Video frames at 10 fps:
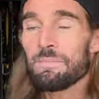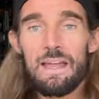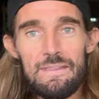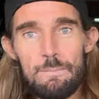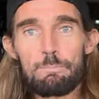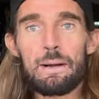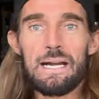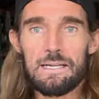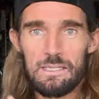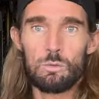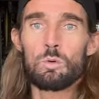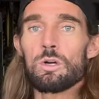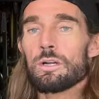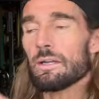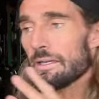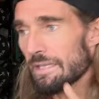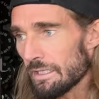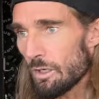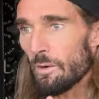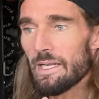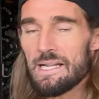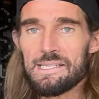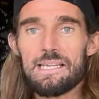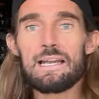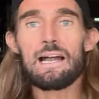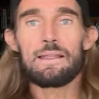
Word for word: and then back to work and then going at it.